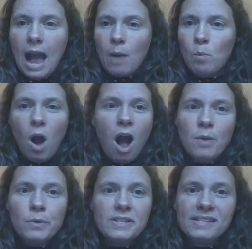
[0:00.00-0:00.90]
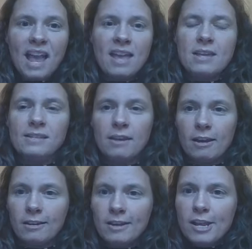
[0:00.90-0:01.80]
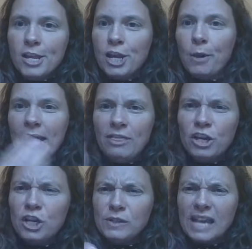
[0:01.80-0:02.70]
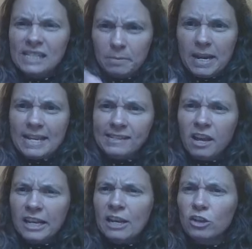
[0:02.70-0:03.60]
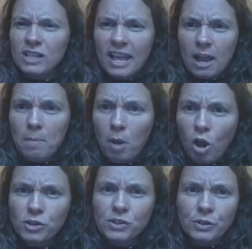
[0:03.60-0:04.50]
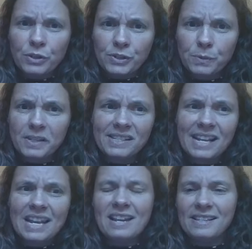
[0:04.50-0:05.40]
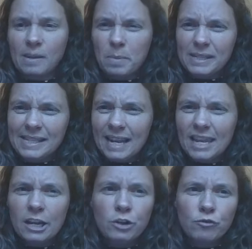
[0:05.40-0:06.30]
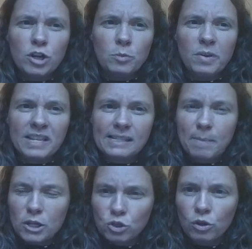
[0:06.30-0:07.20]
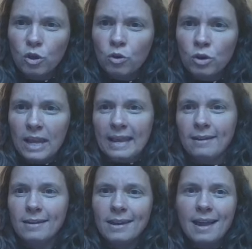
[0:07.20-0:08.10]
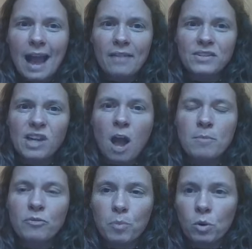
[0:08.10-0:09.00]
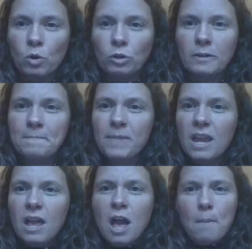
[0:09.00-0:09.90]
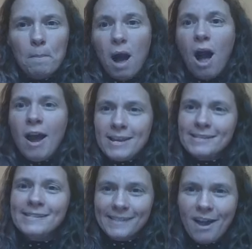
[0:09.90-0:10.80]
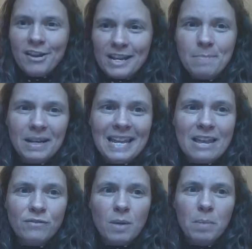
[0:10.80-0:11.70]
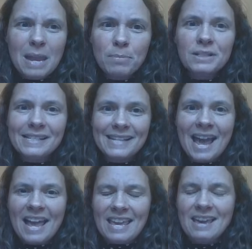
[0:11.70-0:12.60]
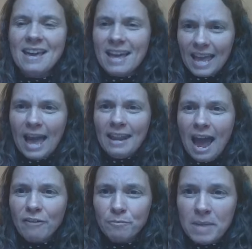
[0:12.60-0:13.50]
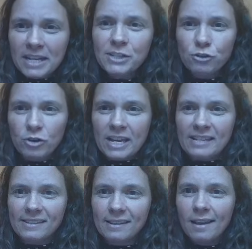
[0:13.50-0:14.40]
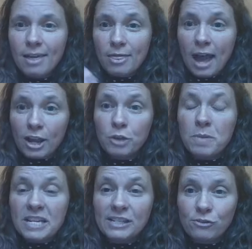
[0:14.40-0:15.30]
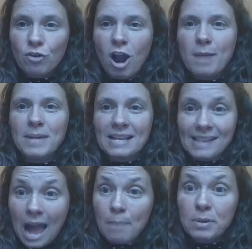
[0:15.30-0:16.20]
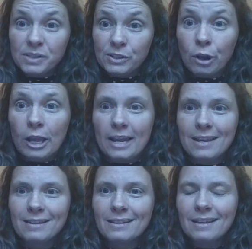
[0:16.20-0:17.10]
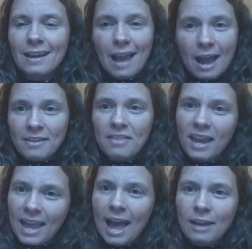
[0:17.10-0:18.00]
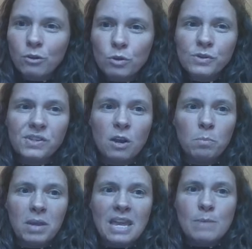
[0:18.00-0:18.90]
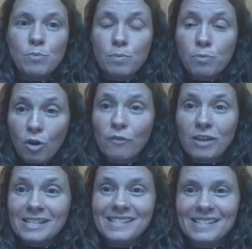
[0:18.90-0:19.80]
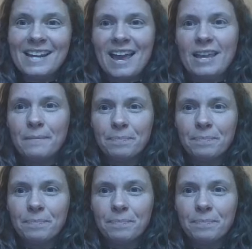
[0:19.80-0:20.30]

And what I would say is that, you know, in the New Testament, it certainly looks like apostles were seen as a particular group with a special calling at the time of Paul. But I certainly believe that people today can have ministries that could be described as apostolic and that there can also be prophets today.